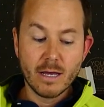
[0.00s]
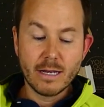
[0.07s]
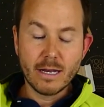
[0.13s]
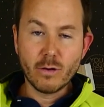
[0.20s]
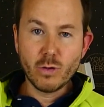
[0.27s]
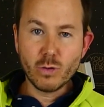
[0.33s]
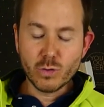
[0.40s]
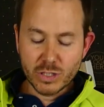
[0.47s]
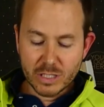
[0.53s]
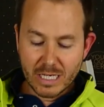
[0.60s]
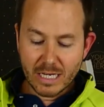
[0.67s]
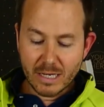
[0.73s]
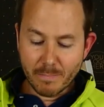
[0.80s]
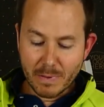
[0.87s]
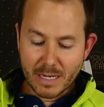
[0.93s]
Now you'll
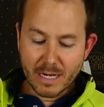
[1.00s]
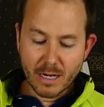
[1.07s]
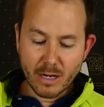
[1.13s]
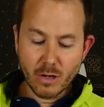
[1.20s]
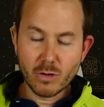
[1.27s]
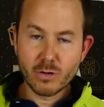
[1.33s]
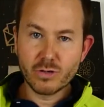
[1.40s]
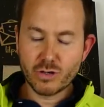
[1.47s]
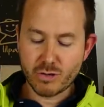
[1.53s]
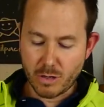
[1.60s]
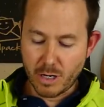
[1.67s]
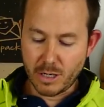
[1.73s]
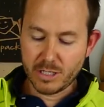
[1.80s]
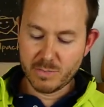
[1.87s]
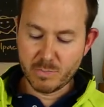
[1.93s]
see a big
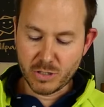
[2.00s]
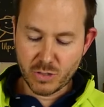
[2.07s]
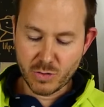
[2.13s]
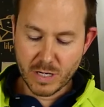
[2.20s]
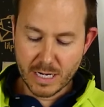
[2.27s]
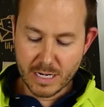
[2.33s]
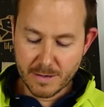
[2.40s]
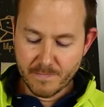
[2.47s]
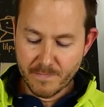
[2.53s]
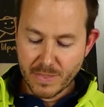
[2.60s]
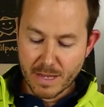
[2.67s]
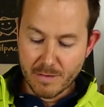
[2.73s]
contrast between